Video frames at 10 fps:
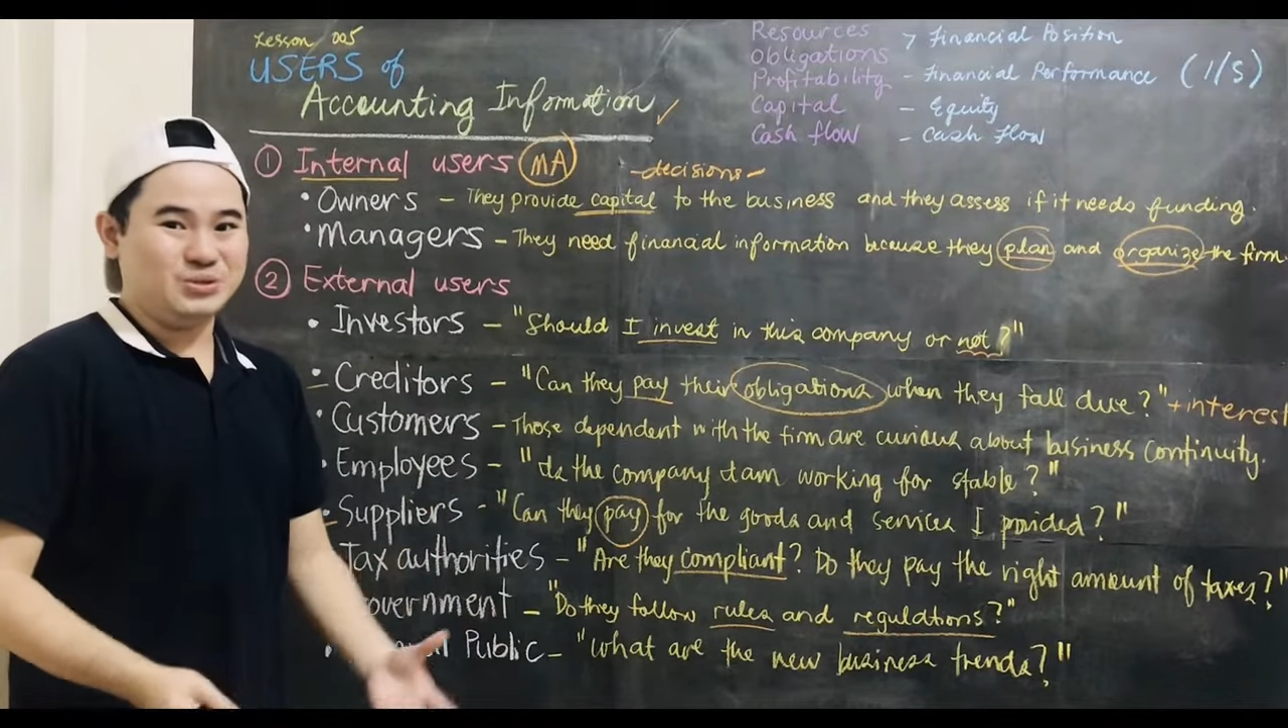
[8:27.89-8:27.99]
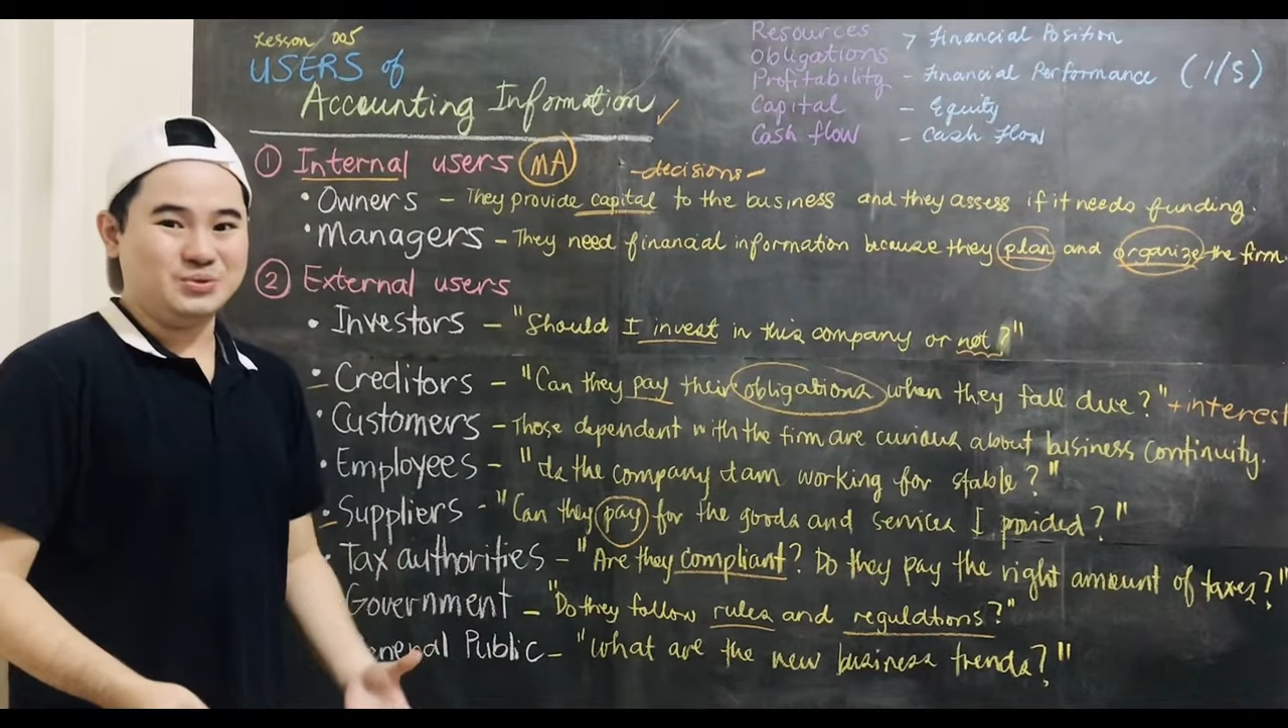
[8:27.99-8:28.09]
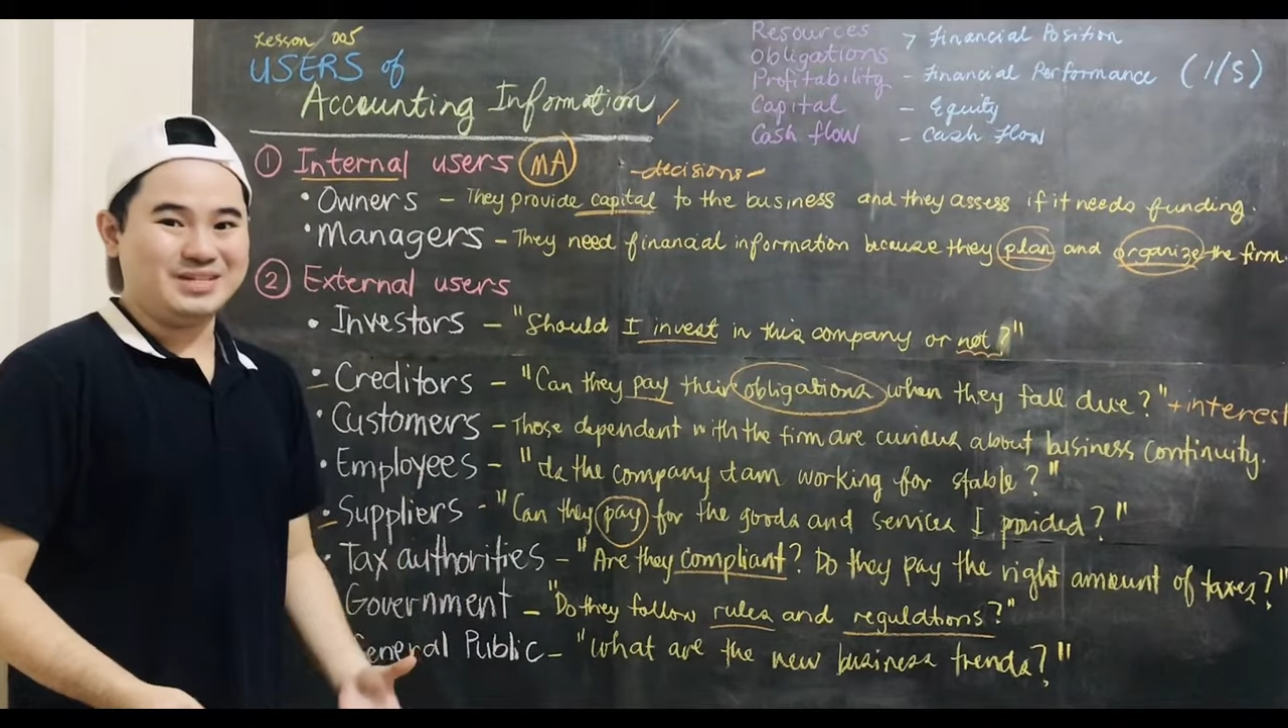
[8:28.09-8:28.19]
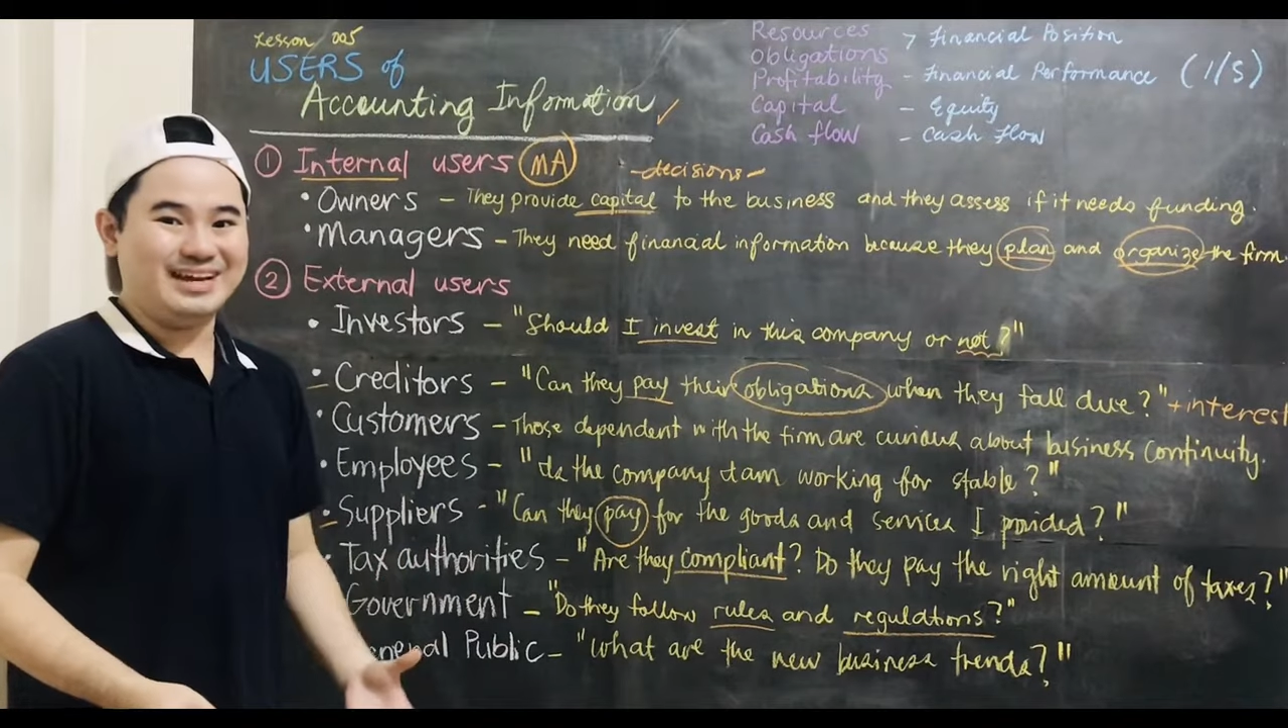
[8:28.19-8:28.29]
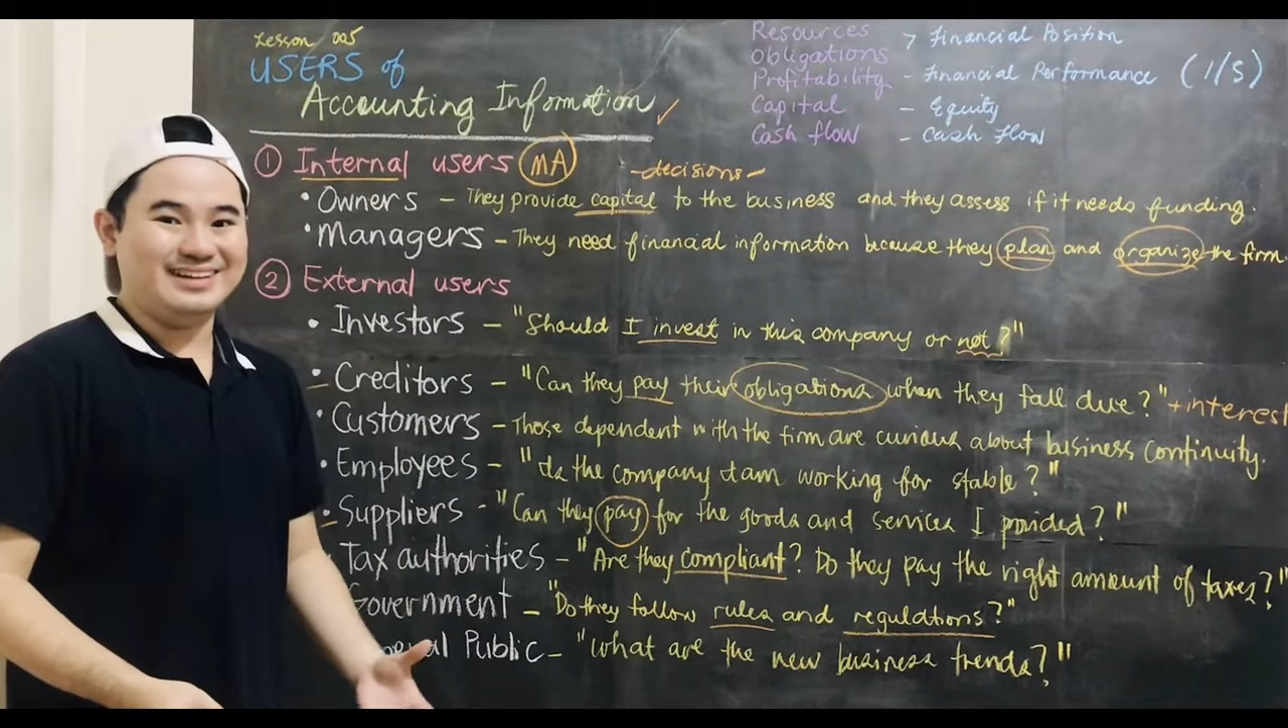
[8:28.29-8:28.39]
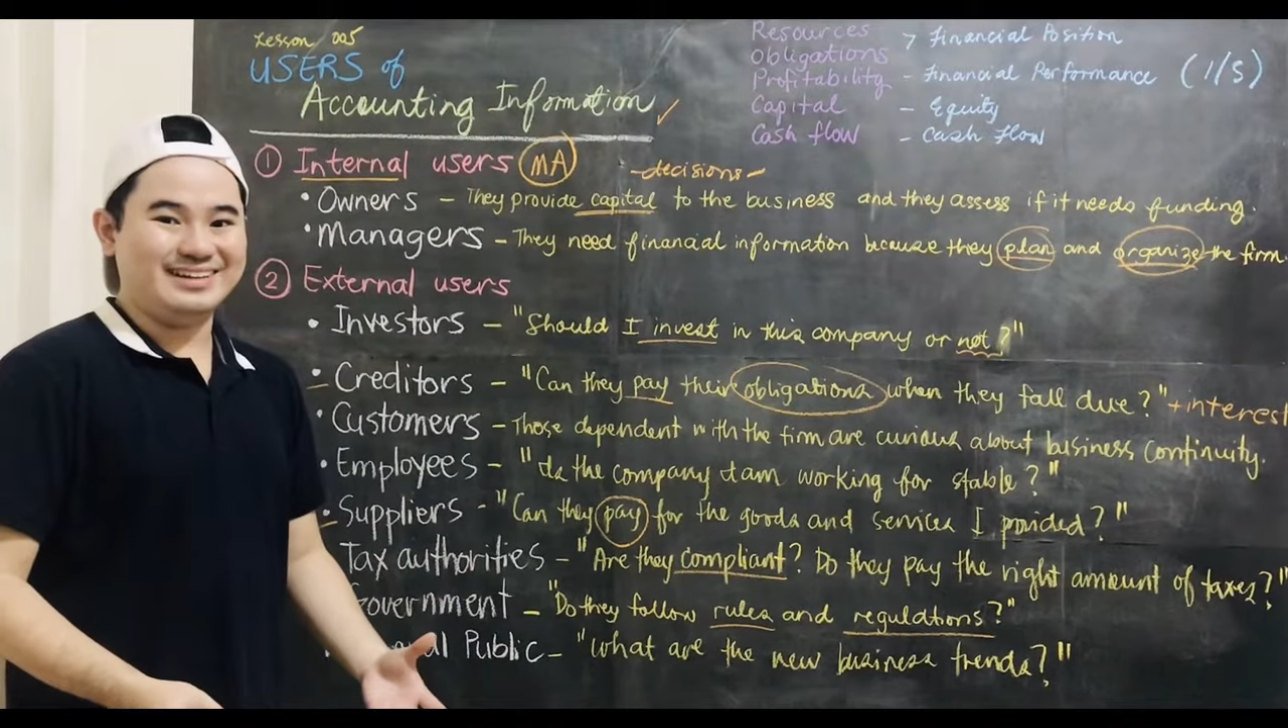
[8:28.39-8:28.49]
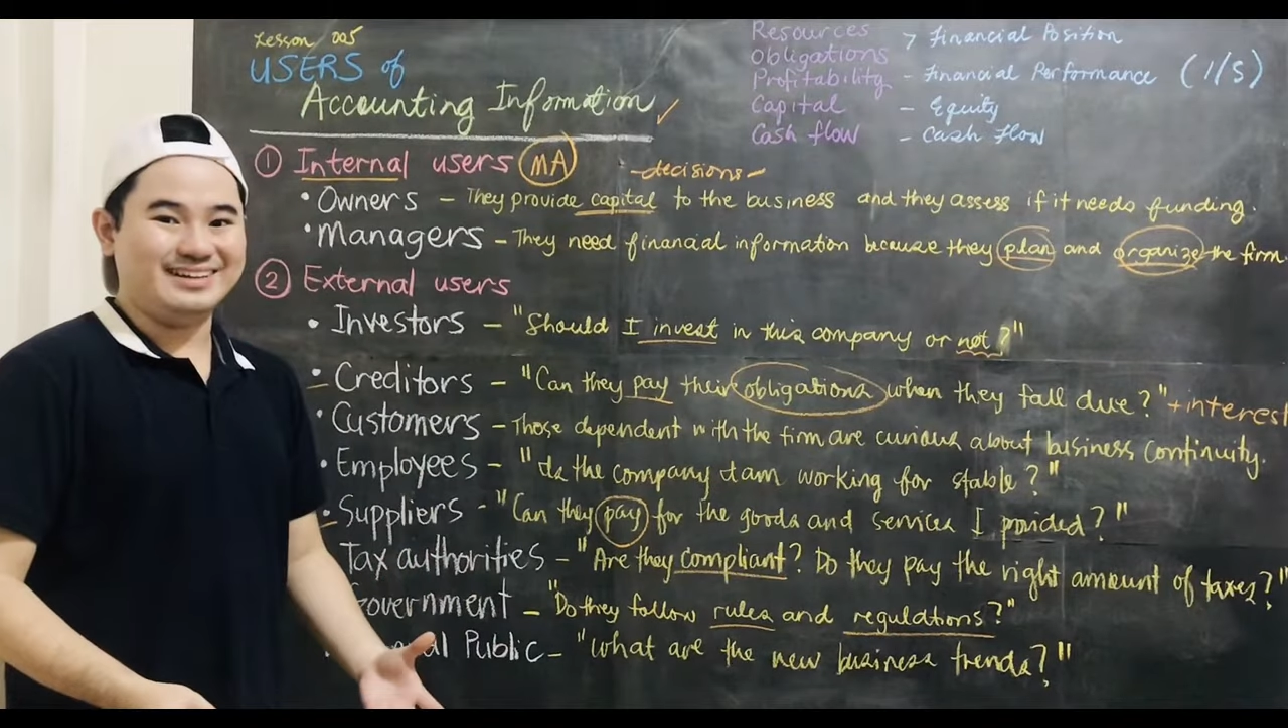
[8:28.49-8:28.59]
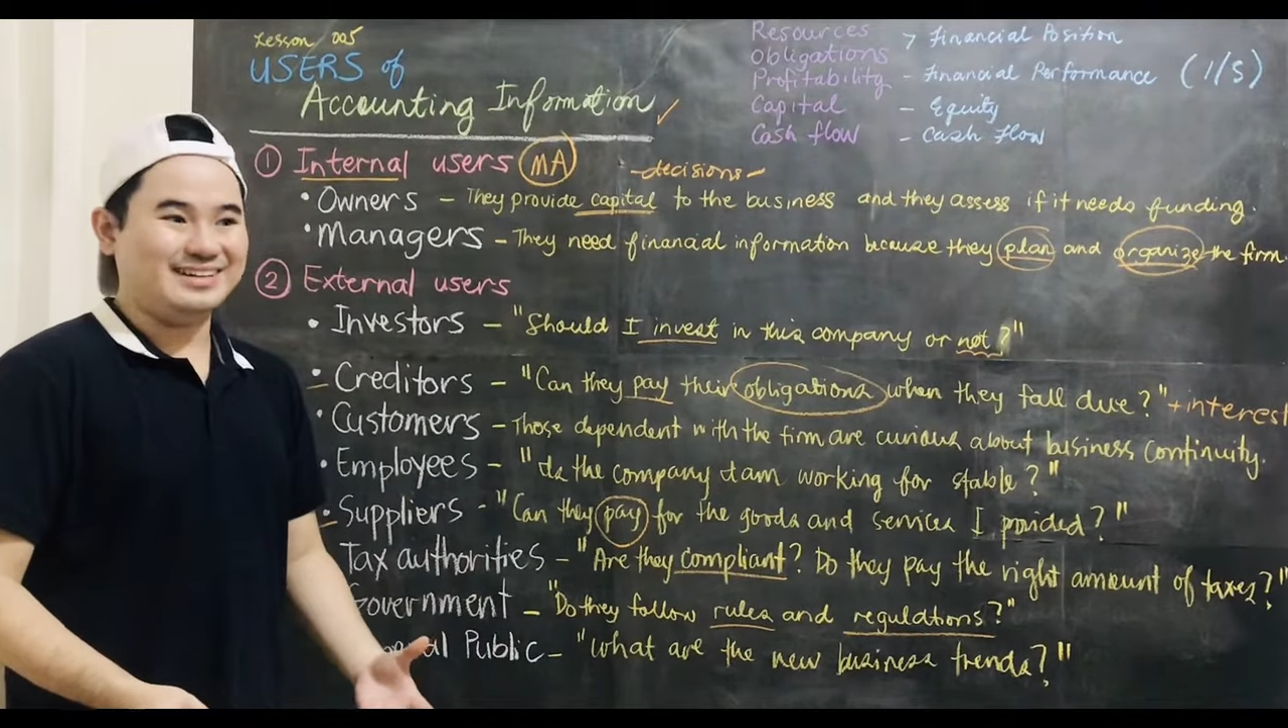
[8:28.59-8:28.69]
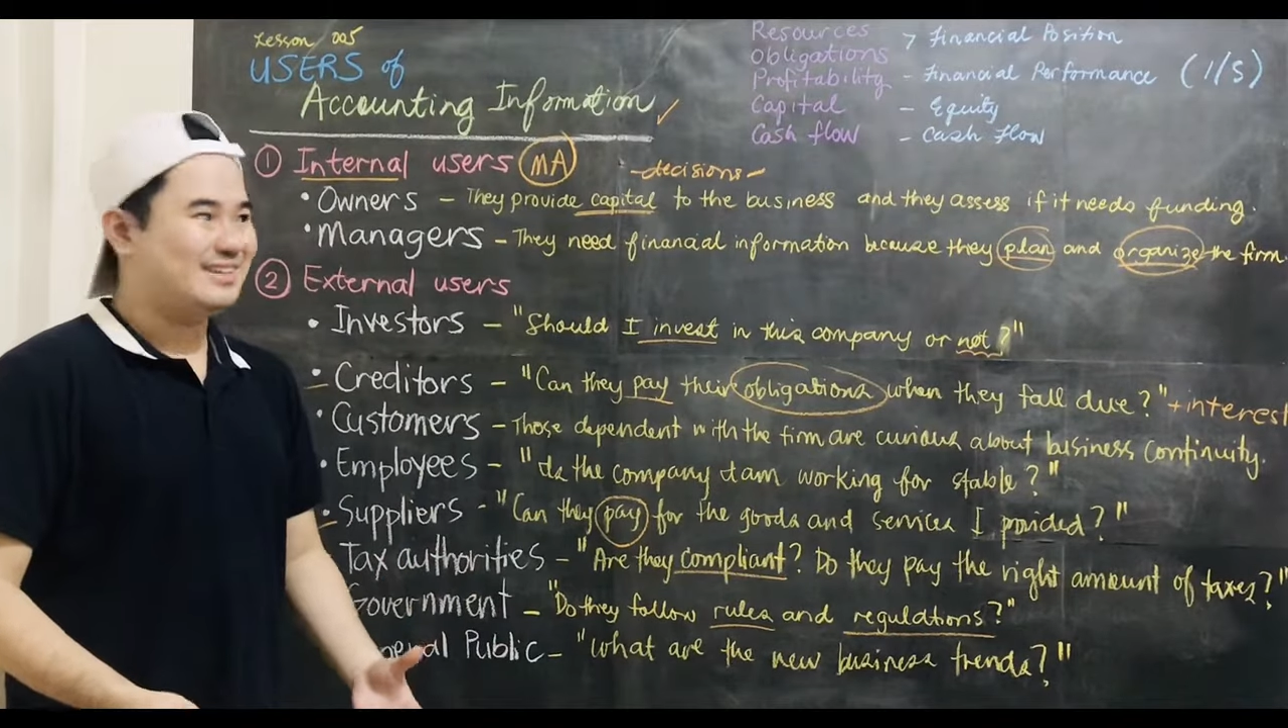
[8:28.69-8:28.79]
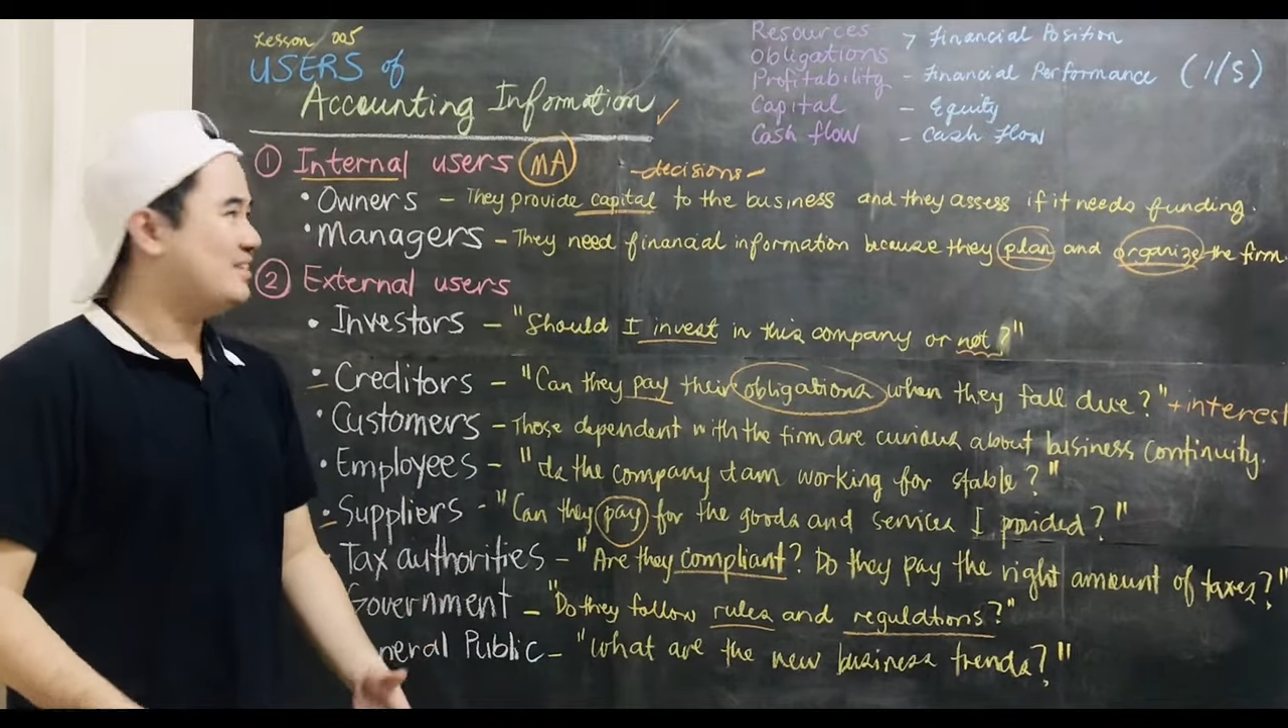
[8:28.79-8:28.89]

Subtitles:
totality.